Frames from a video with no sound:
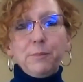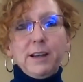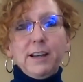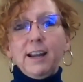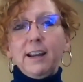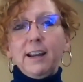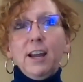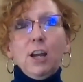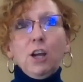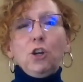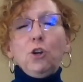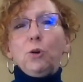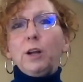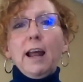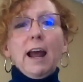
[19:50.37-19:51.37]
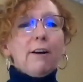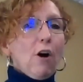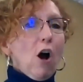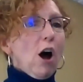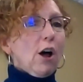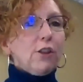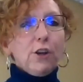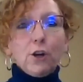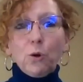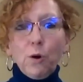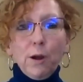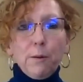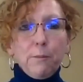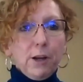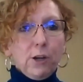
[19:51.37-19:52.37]
meaning you can have all the
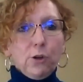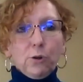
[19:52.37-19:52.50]
equipment,